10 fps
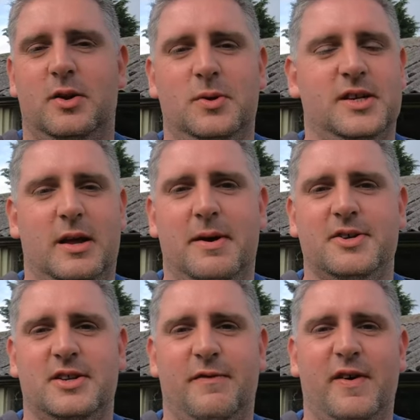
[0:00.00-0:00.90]
Luke said it
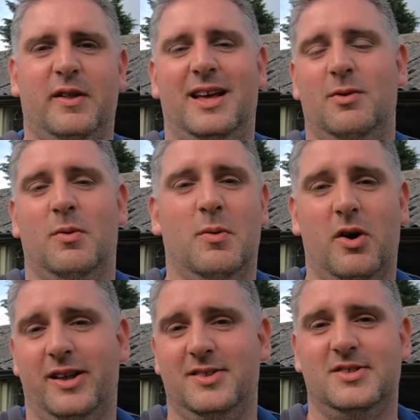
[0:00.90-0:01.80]
best it felt like you were walking